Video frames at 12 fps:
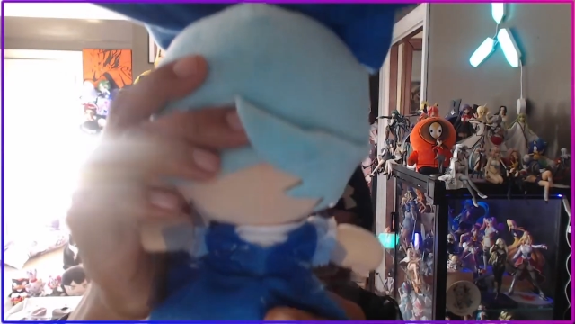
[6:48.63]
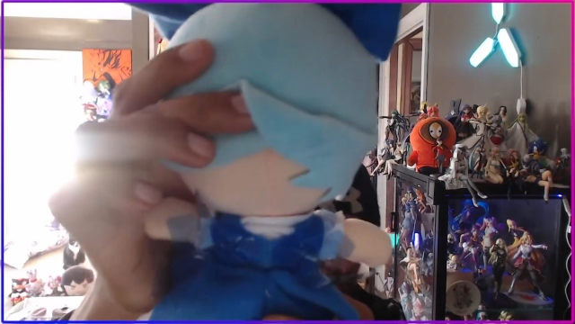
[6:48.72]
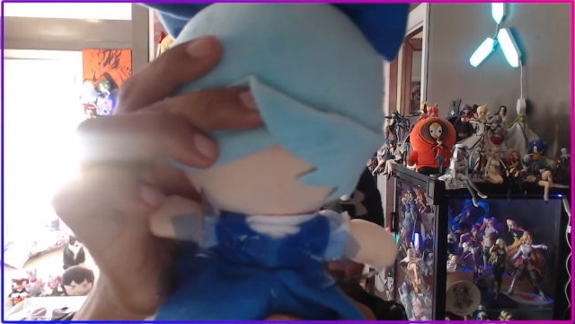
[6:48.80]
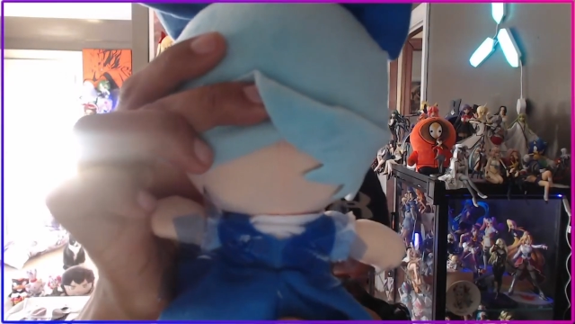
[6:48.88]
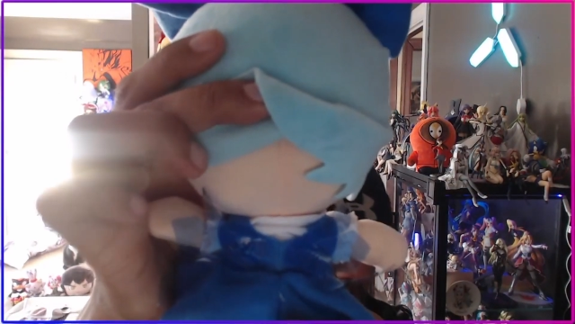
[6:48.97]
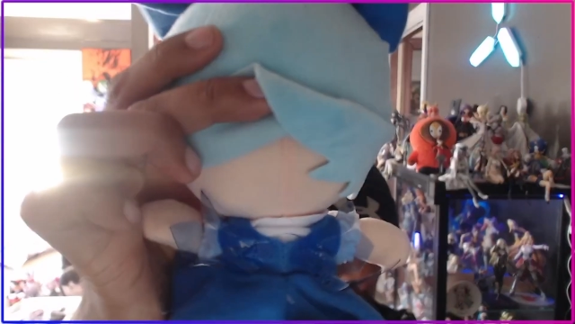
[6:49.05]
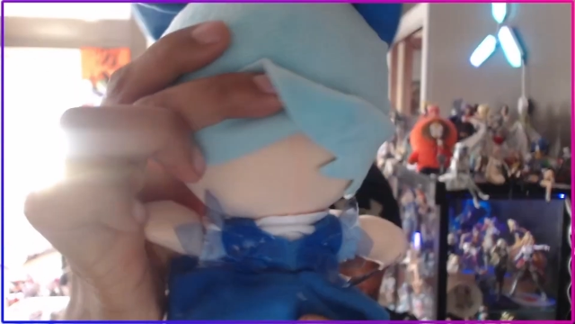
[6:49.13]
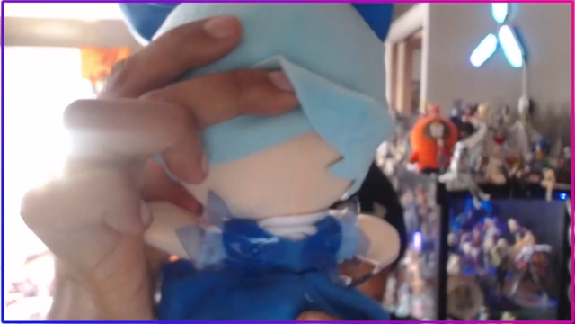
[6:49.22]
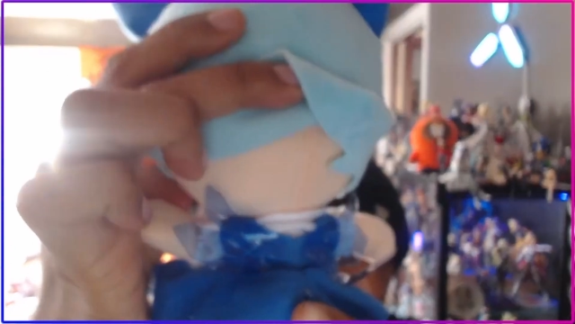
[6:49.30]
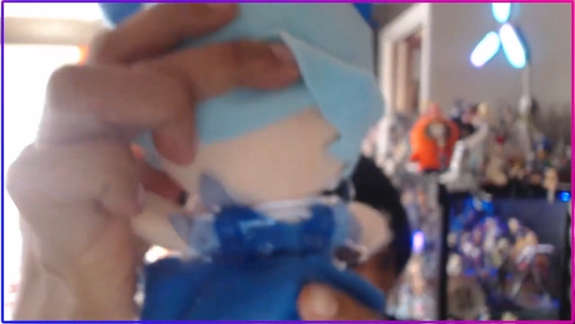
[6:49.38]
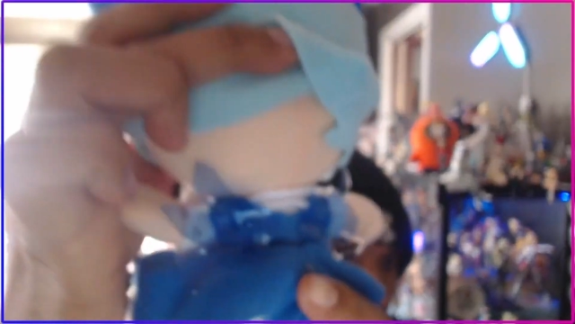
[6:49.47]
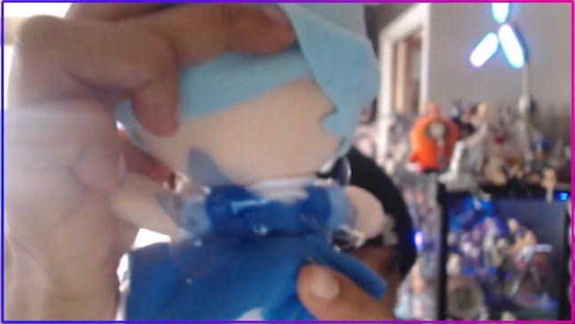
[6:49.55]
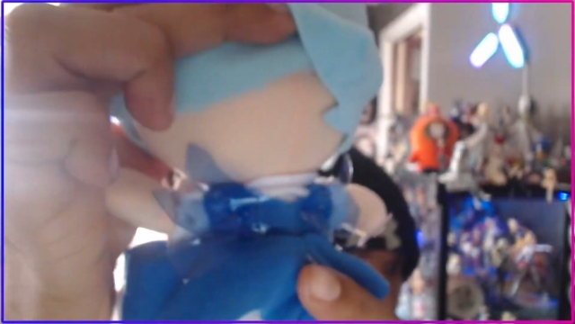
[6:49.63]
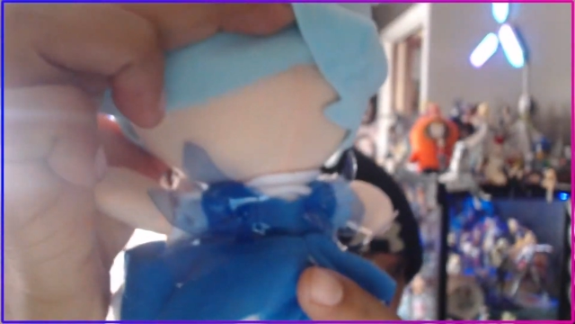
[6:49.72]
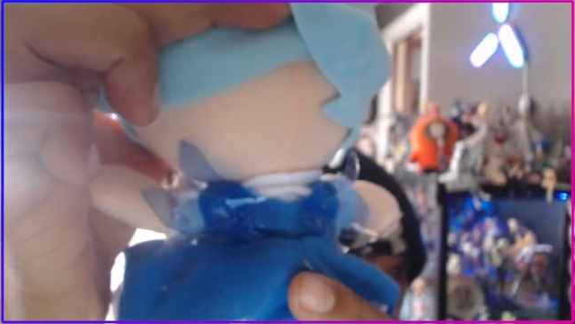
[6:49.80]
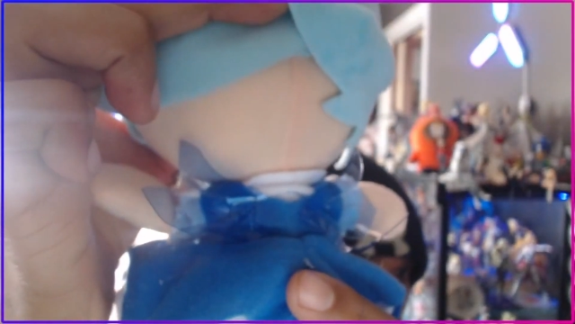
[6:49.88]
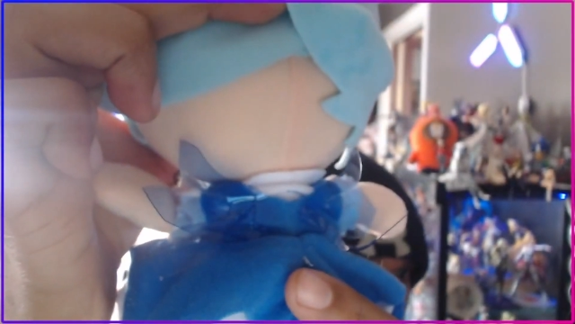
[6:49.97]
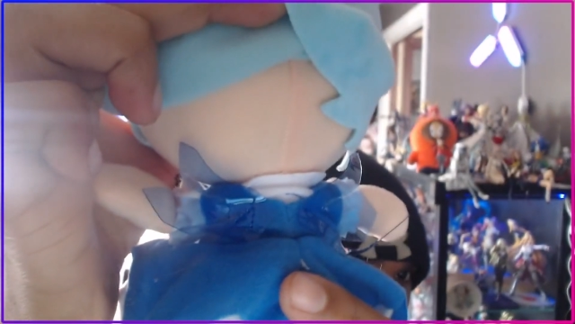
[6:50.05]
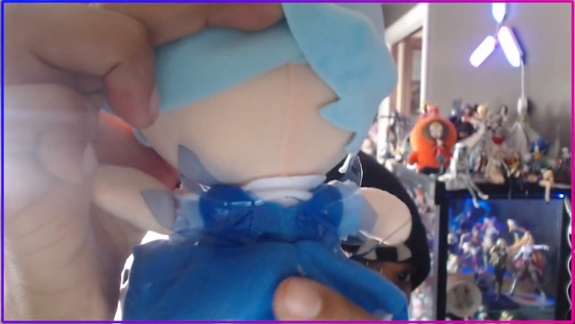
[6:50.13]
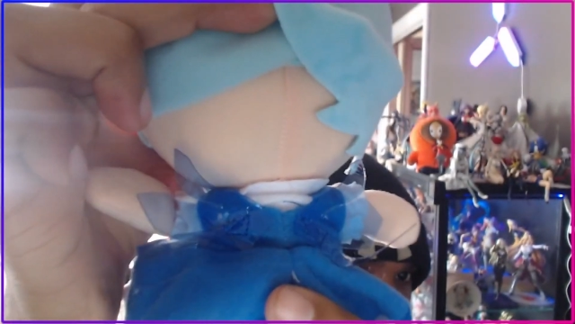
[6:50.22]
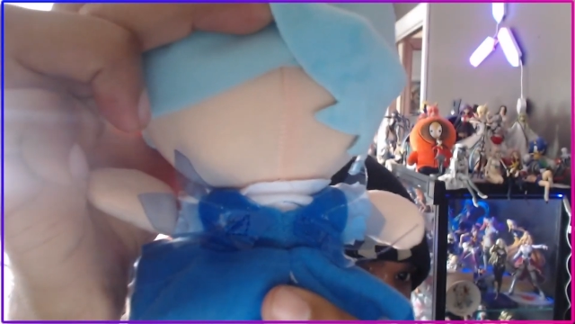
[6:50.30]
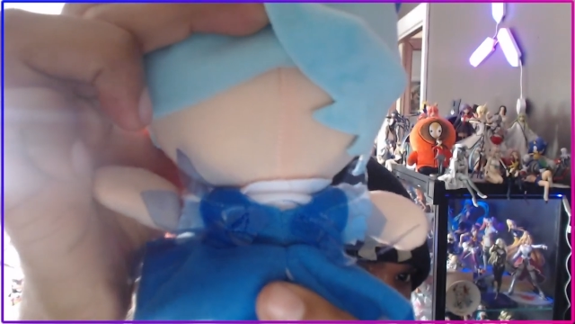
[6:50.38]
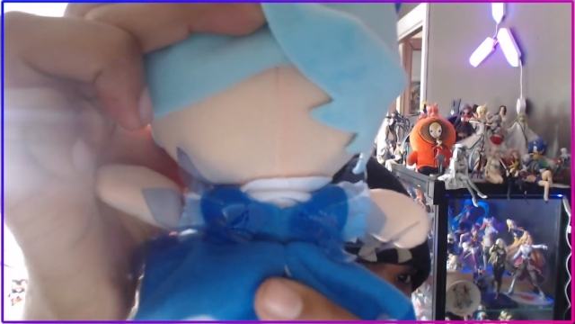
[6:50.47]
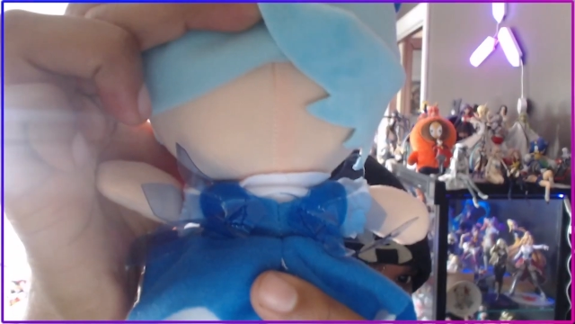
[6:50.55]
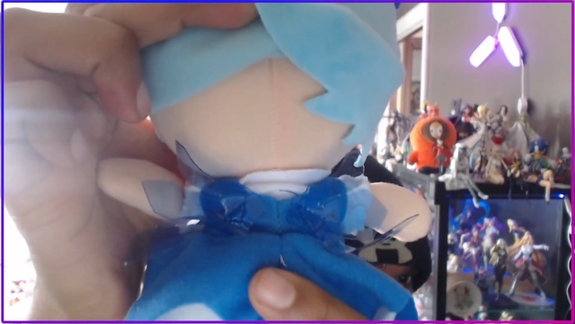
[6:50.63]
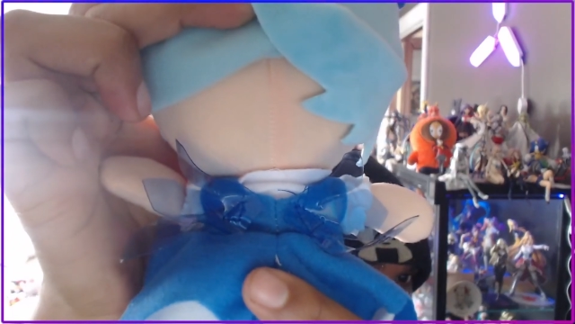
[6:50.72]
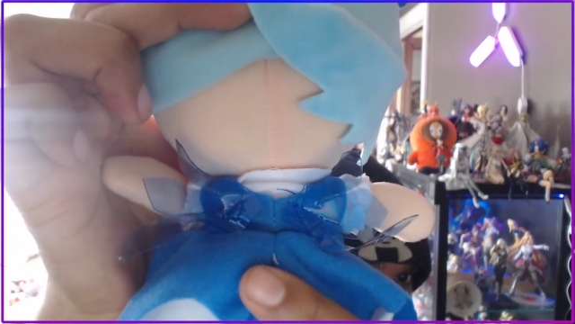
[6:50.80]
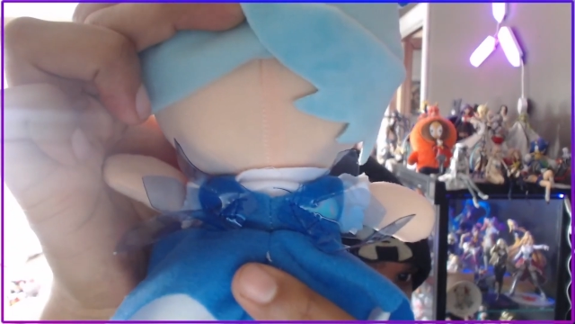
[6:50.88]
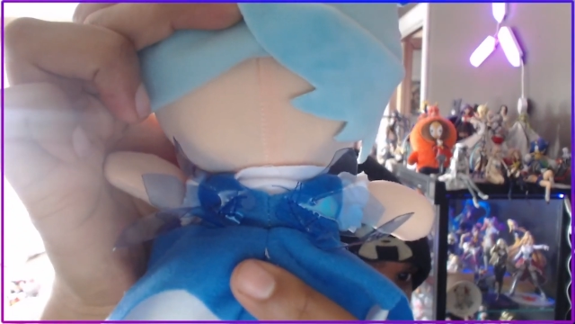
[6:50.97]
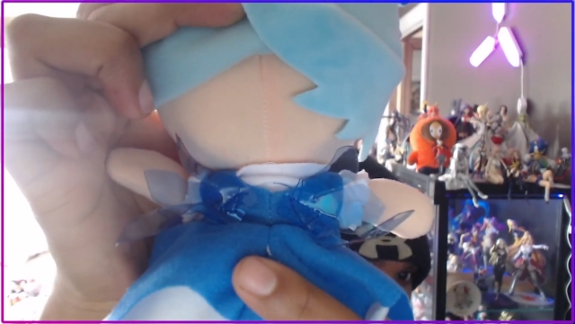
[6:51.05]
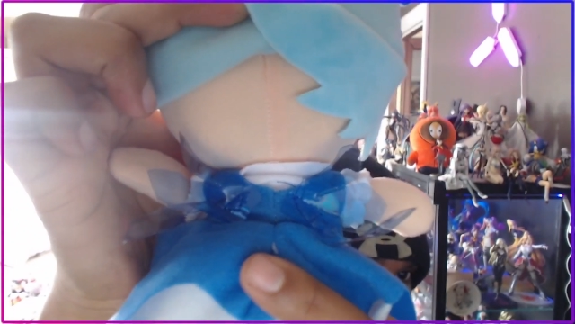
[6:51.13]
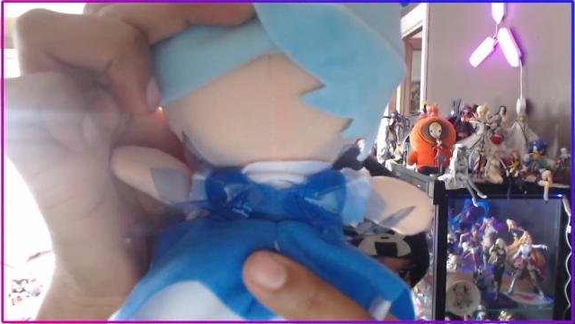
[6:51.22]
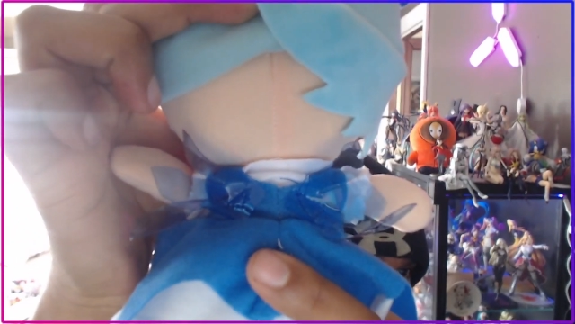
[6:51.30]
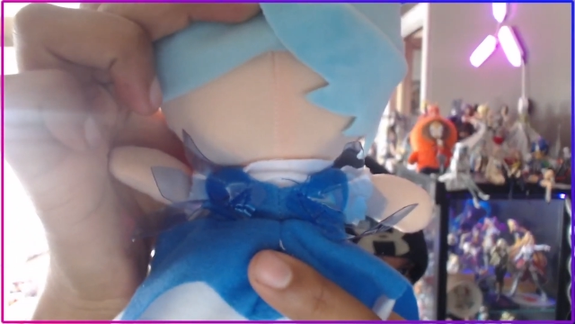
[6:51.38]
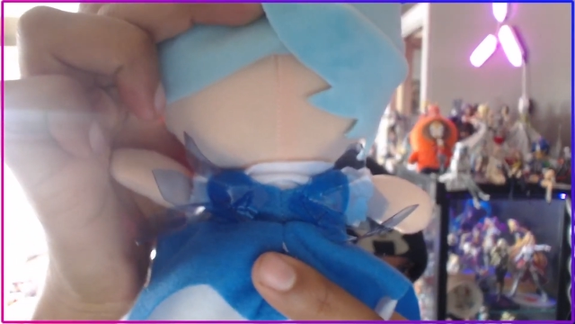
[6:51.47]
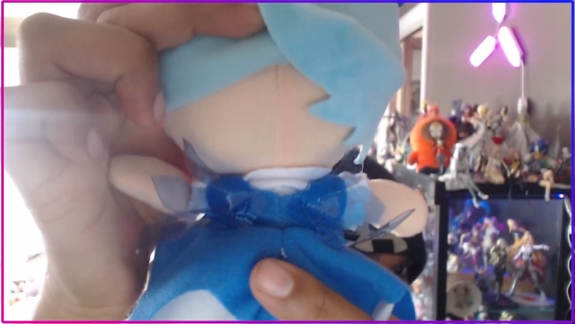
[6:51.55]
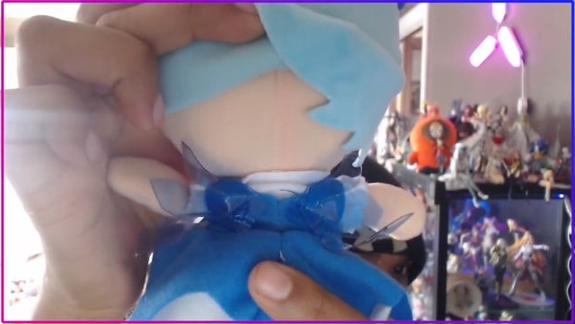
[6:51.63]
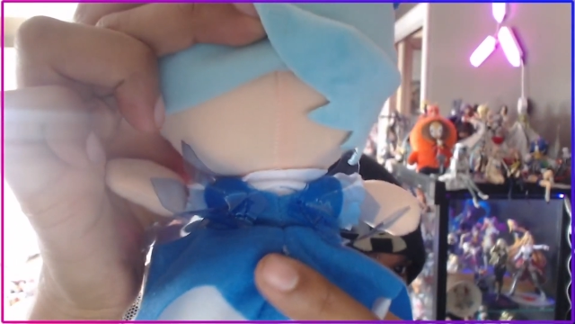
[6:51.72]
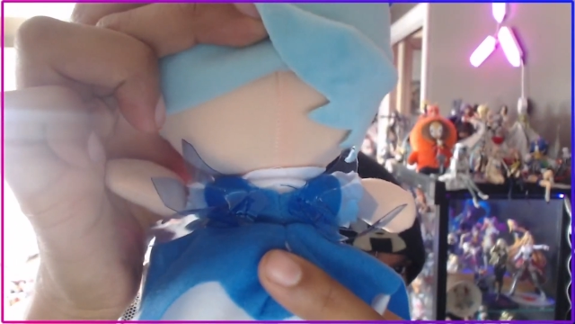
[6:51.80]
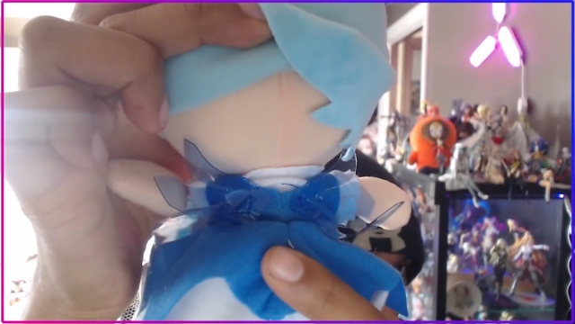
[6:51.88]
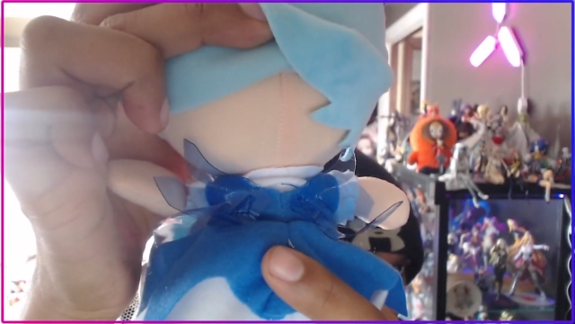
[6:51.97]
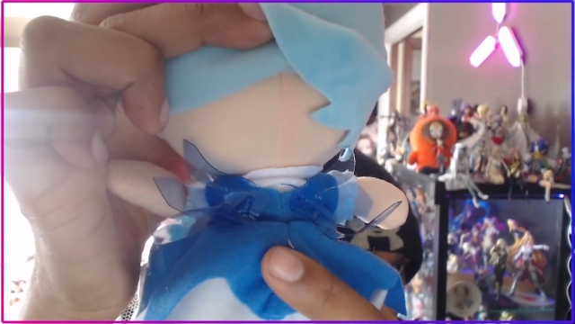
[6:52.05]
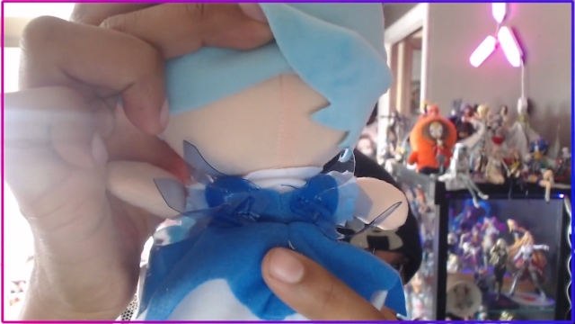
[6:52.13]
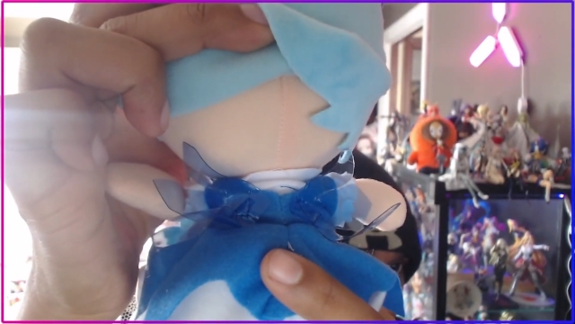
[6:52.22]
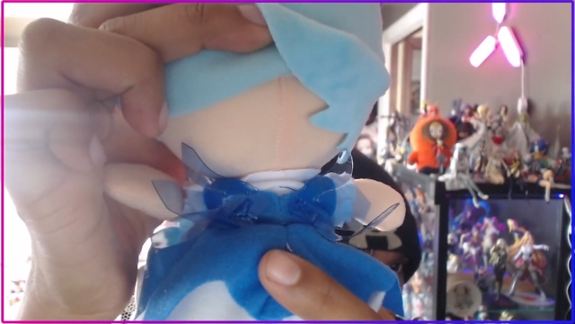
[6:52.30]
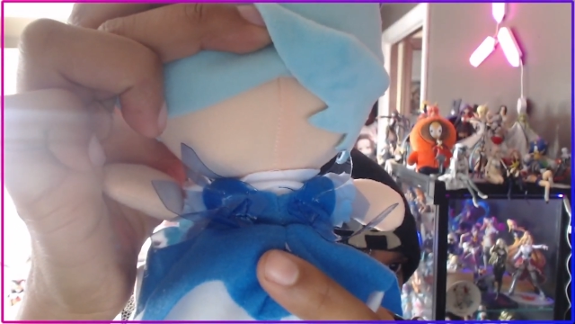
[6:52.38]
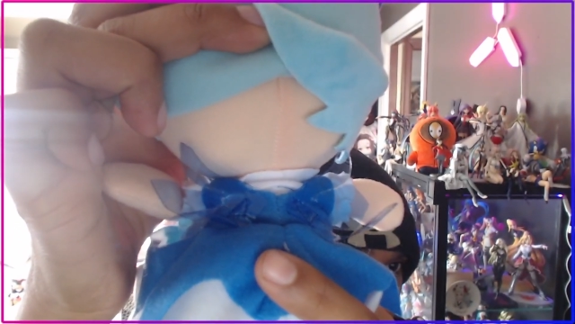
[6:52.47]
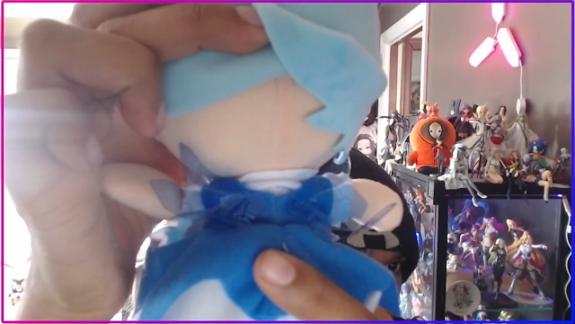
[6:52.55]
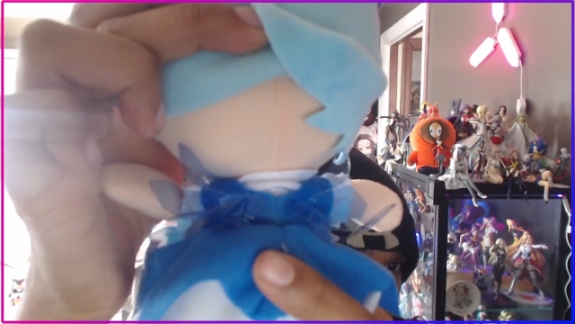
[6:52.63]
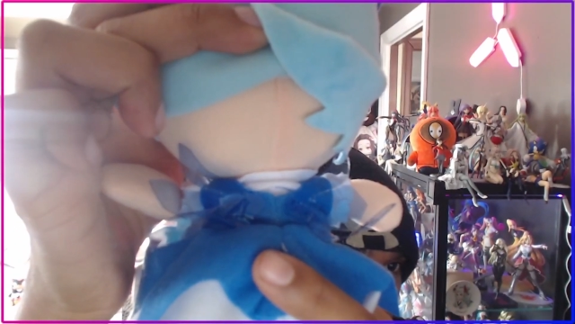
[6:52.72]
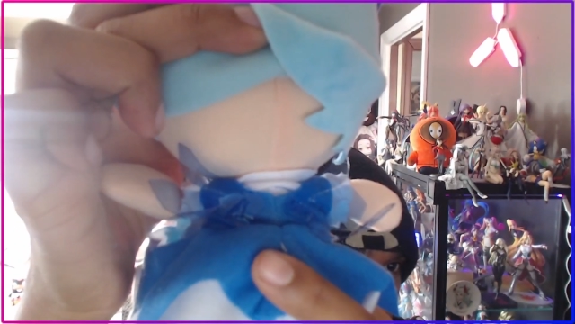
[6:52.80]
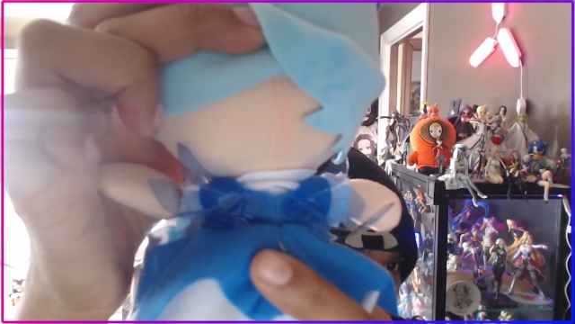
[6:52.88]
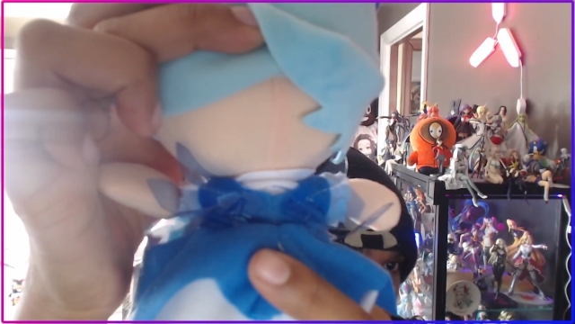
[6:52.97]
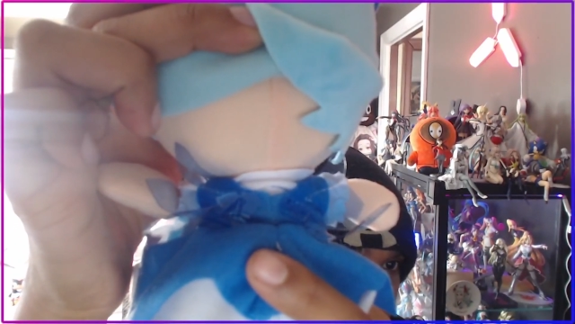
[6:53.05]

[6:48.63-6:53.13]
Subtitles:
[unreadable: no face in view]